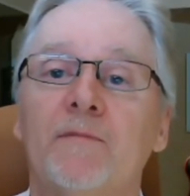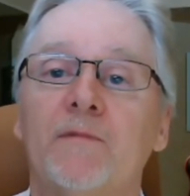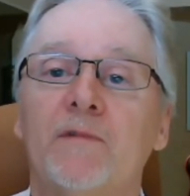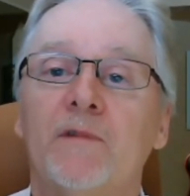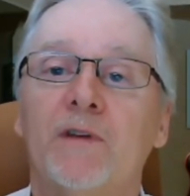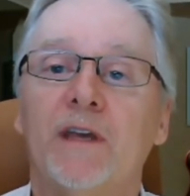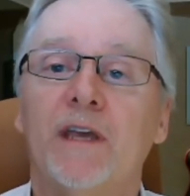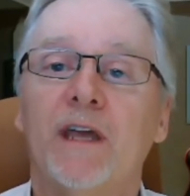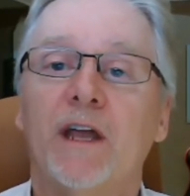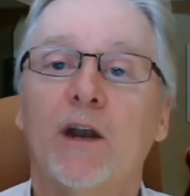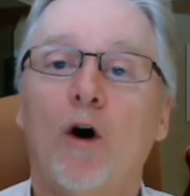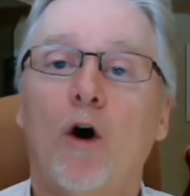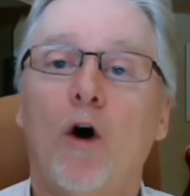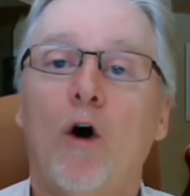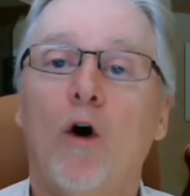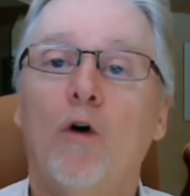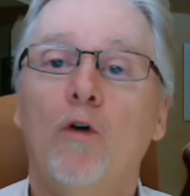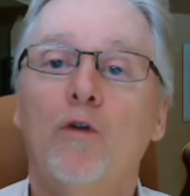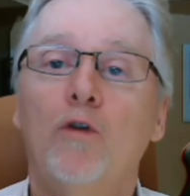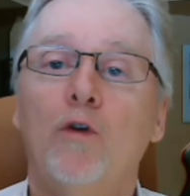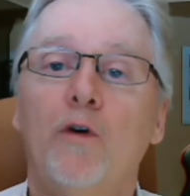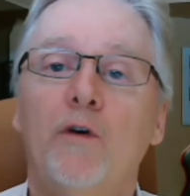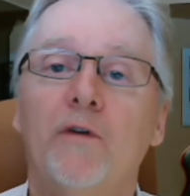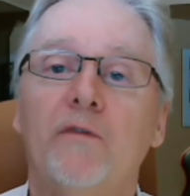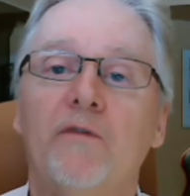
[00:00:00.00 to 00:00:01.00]
to get
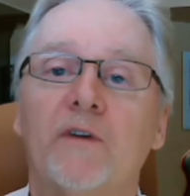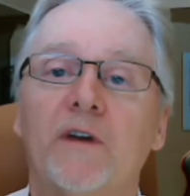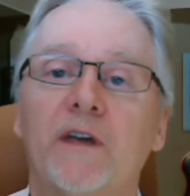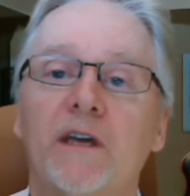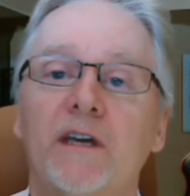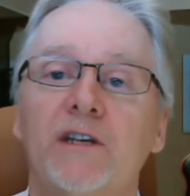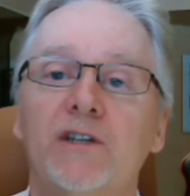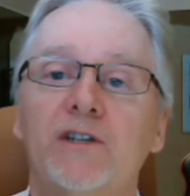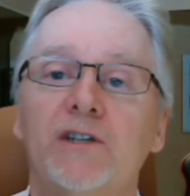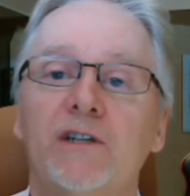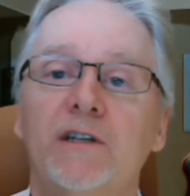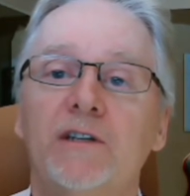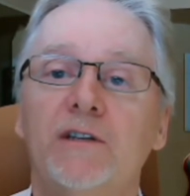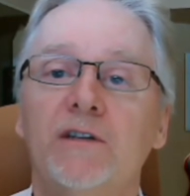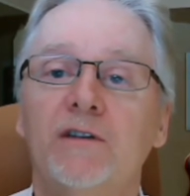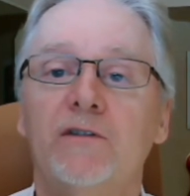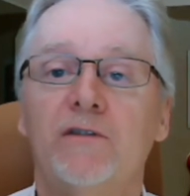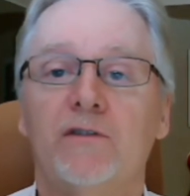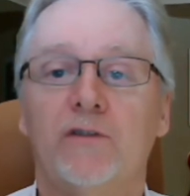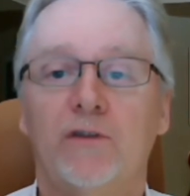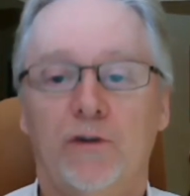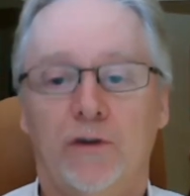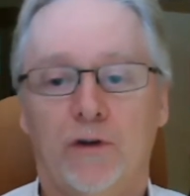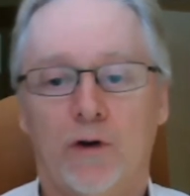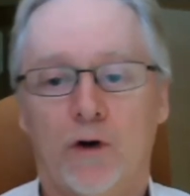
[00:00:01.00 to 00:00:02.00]
all notification
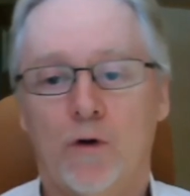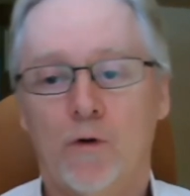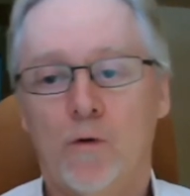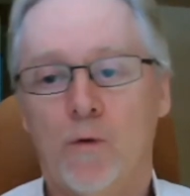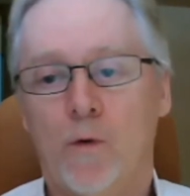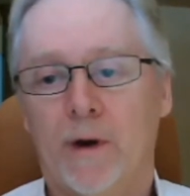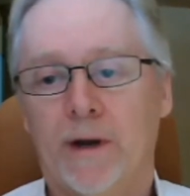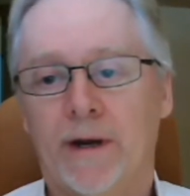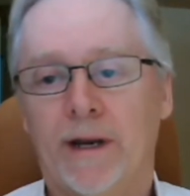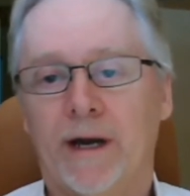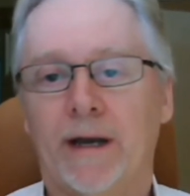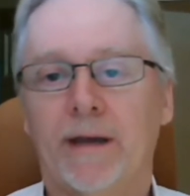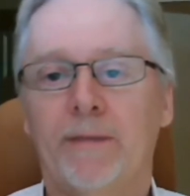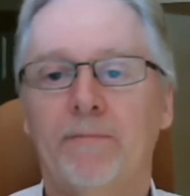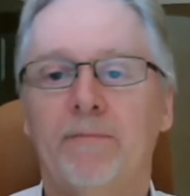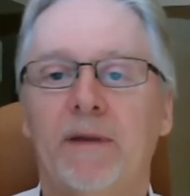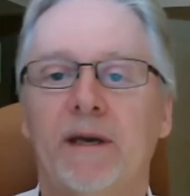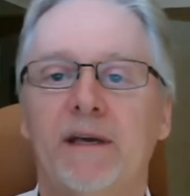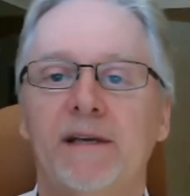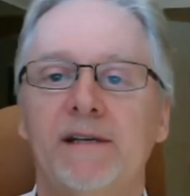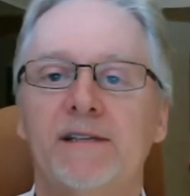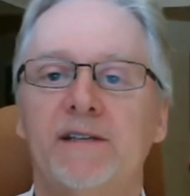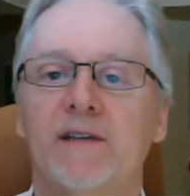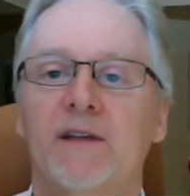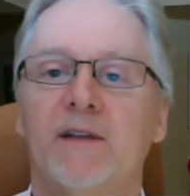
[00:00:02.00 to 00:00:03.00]
to know when I
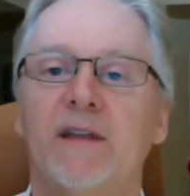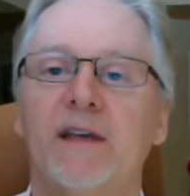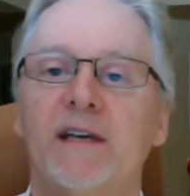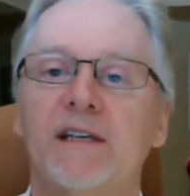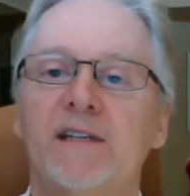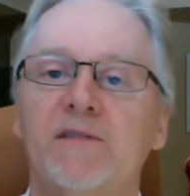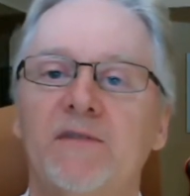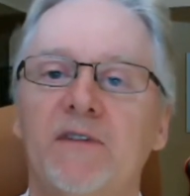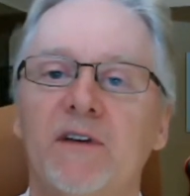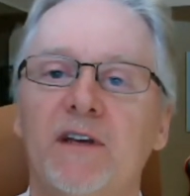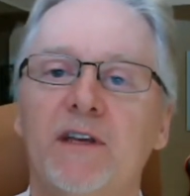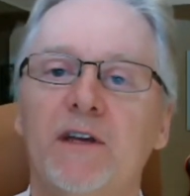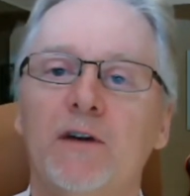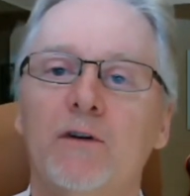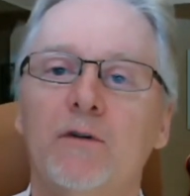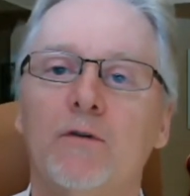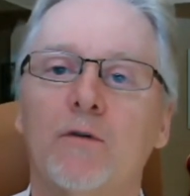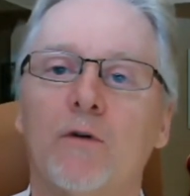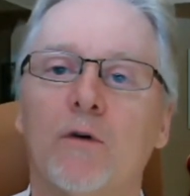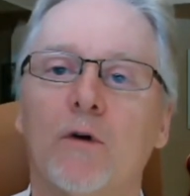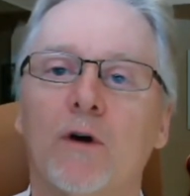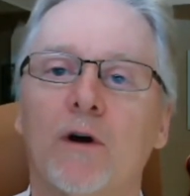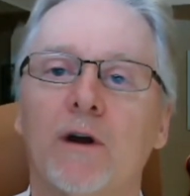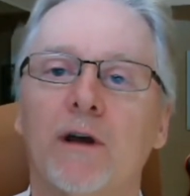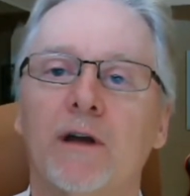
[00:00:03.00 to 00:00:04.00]
paste the next video
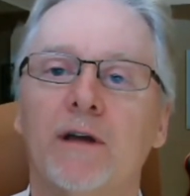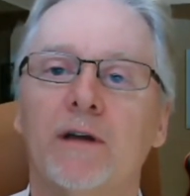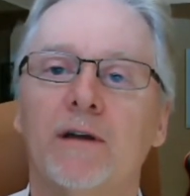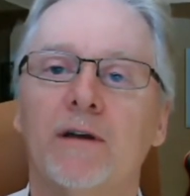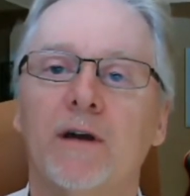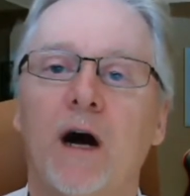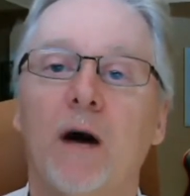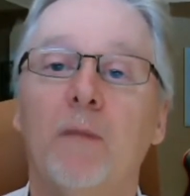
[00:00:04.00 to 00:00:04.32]
or I